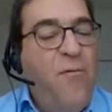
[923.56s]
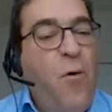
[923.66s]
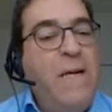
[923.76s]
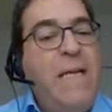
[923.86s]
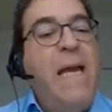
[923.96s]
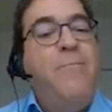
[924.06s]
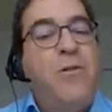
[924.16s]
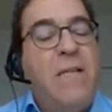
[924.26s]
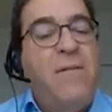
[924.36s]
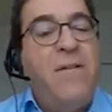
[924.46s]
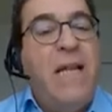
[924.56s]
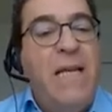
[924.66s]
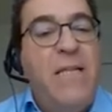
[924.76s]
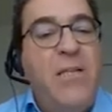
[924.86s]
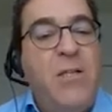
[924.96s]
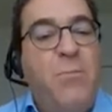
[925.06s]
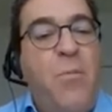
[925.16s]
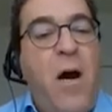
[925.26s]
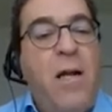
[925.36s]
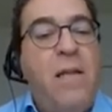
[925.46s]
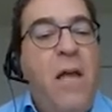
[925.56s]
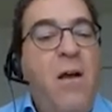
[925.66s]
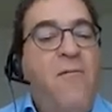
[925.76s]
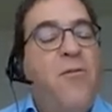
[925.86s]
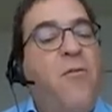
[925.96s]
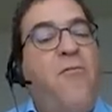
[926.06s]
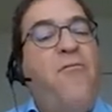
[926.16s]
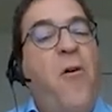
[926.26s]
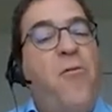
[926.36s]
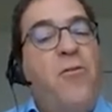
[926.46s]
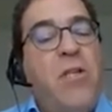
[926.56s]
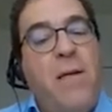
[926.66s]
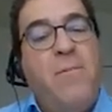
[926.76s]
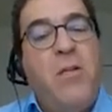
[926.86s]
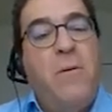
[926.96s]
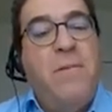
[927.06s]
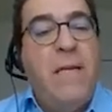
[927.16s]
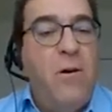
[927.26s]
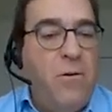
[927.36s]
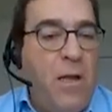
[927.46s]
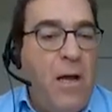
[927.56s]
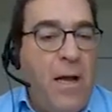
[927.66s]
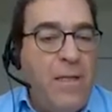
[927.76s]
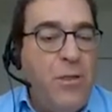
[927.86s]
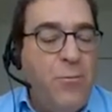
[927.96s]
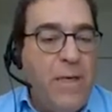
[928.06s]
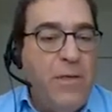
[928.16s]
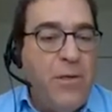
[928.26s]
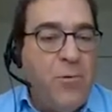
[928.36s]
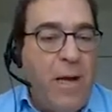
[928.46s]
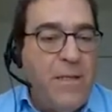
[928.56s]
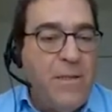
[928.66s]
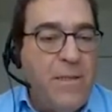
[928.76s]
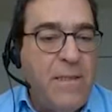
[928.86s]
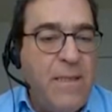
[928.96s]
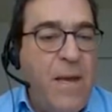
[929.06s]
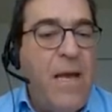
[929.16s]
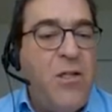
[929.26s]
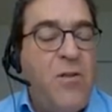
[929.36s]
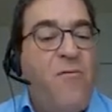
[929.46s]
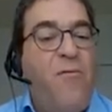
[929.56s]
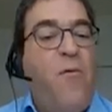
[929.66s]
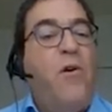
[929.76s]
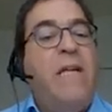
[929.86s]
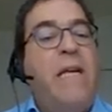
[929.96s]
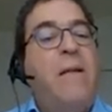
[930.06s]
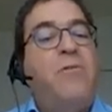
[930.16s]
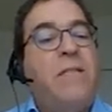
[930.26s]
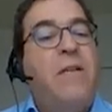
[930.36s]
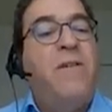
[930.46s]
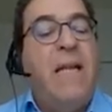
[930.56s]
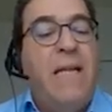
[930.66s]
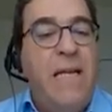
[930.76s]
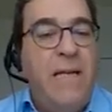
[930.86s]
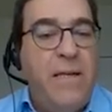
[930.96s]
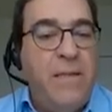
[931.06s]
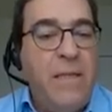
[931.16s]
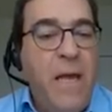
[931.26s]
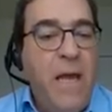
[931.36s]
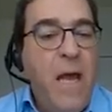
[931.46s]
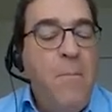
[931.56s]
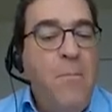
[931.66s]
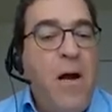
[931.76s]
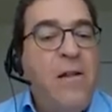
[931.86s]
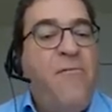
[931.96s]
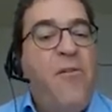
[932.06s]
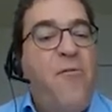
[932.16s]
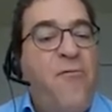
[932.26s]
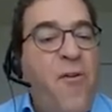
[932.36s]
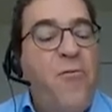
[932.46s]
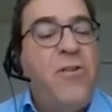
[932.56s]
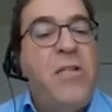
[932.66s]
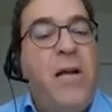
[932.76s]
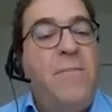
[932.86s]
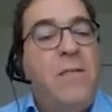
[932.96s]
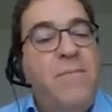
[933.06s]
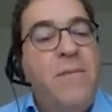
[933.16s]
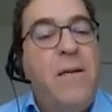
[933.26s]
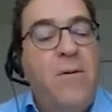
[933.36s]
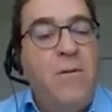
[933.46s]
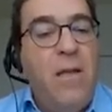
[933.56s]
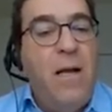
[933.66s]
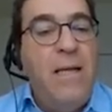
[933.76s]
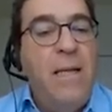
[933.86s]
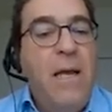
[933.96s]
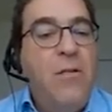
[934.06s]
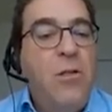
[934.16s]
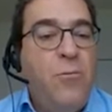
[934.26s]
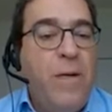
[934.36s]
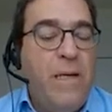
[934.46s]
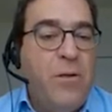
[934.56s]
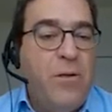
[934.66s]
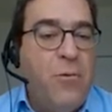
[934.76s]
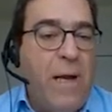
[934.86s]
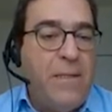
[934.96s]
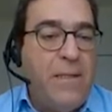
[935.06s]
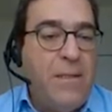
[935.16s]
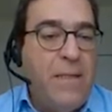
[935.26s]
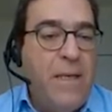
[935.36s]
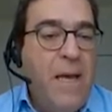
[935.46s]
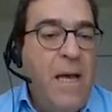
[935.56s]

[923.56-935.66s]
48% of Canadians bought for the first time something online during the crisis. Imagine, 48% of Canadians bought for the first time something online during the crisis.